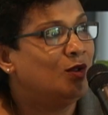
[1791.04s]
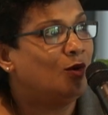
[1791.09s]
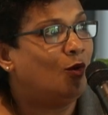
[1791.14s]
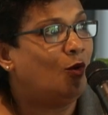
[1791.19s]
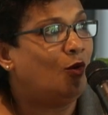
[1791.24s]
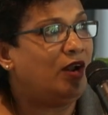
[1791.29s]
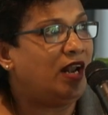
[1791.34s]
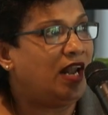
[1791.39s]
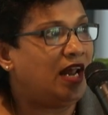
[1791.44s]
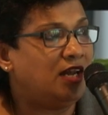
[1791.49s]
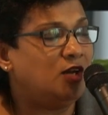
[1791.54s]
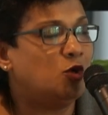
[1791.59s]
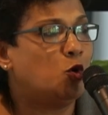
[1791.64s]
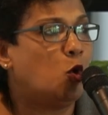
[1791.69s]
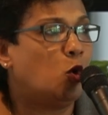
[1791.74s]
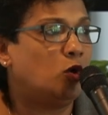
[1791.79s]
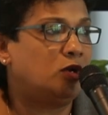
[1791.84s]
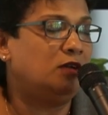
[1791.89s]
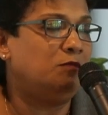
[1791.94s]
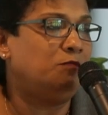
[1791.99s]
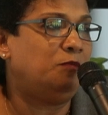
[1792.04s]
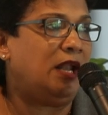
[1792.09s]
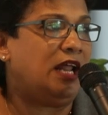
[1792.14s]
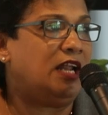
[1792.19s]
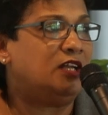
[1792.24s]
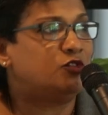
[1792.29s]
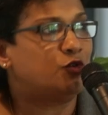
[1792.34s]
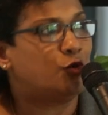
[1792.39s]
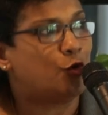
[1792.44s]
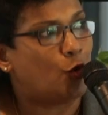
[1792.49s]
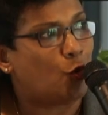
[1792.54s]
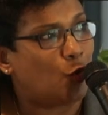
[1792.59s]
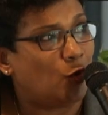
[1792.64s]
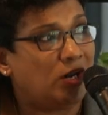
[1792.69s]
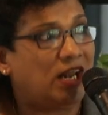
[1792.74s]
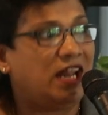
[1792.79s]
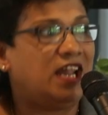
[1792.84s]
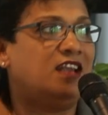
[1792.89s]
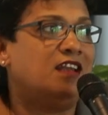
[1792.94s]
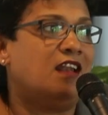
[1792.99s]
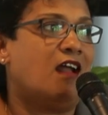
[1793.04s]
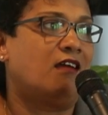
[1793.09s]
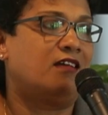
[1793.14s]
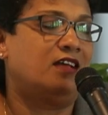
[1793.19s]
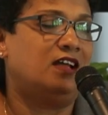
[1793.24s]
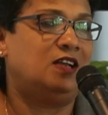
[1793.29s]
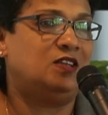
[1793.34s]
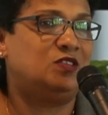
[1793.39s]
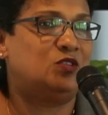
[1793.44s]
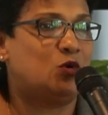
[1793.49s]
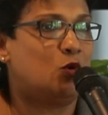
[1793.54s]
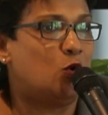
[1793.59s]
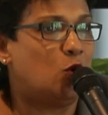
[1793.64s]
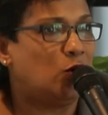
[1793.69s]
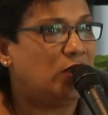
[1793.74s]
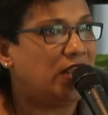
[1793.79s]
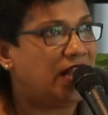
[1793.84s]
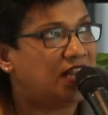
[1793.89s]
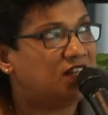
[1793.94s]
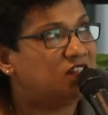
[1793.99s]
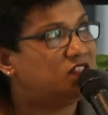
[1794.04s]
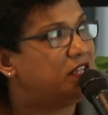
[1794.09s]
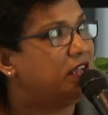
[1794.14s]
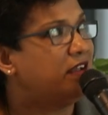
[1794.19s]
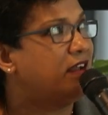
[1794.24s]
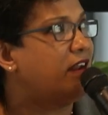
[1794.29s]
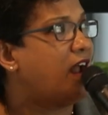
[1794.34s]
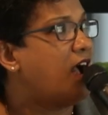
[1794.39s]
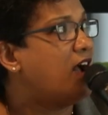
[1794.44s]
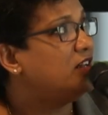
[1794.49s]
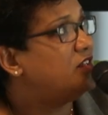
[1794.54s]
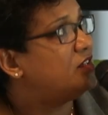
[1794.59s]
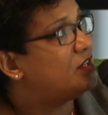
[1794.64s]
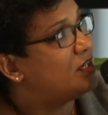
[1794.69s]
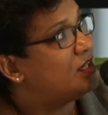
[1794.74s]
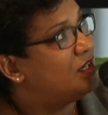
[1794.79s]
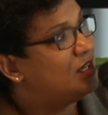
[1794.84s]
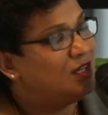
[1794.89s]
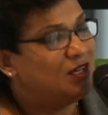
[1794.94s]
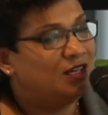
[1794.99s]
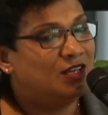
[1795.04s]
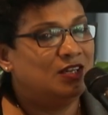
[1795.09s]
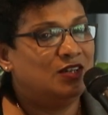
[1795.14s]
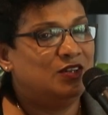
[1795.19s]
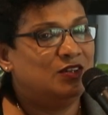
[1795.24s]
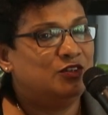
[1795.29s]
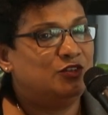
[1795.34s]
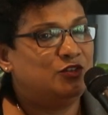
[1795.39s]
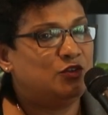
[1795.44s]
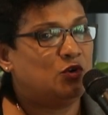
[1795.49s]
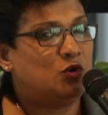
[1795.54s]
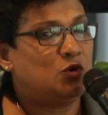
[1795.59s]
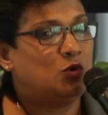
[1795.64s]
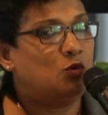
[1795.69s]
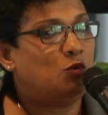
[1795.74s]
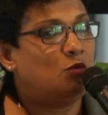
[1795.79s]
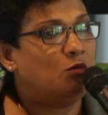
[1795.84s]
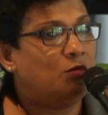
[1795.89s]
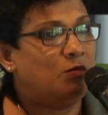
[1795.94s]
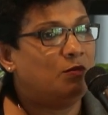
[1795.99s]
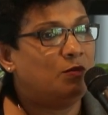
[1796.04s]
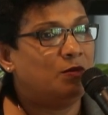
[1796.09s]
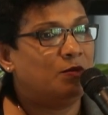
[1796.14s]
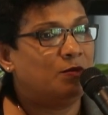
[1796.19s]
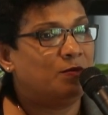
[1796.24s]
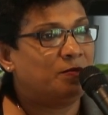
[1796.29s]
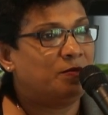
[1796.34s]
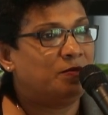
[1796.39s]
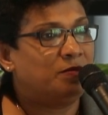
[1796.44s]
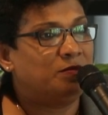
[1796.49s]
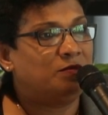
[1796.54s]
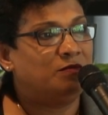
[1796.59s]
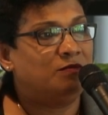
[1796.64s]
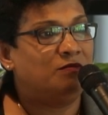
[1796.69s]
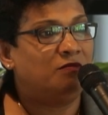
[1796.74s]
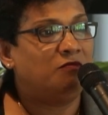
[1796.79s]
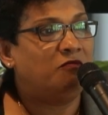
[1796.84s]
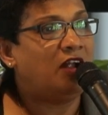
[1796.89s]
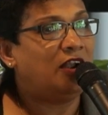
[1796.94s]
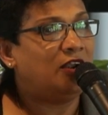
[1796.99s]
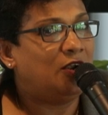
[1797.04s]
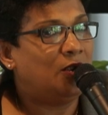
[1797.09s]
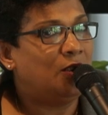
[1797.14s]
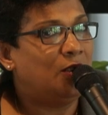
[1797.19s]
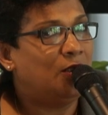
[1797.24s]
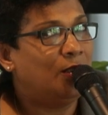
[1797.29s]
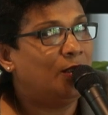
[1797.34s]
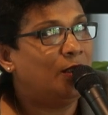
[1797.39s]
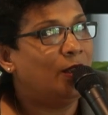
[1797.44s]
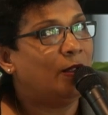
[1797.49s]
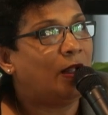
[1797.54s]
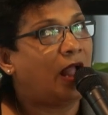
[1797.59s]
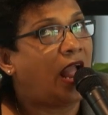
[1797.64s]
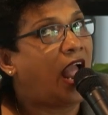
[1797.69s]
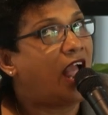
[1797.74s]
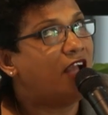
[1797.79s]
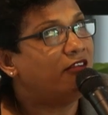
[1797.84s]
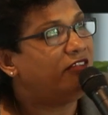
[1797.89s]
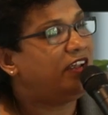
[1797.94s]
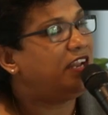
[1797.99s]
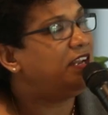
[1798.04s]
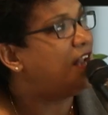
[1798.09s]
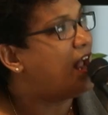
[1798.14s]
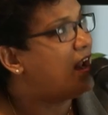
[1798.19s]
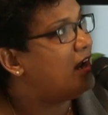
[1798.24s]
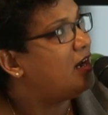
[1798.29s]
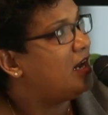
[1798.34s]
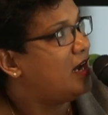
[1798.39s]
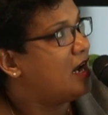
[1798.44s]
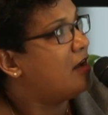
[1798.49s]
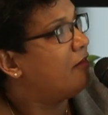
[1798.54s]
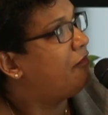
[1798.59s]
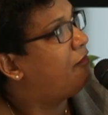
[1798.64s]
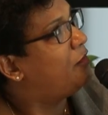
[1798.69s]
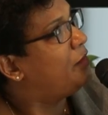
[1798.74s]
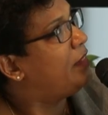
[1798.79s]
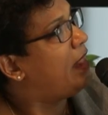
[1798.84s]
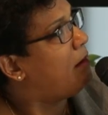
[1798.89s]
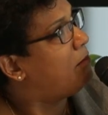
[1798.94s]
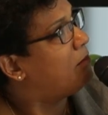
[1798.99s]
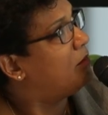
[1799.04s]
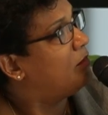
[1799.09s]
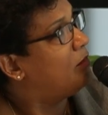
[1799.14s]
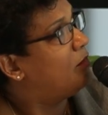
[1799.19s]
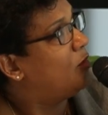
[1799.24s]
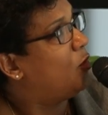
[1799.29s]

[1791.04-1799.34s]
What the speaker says: Only in Horton Plains, or only in Knuckles, or only in Singaraja. So what have we done enough for them?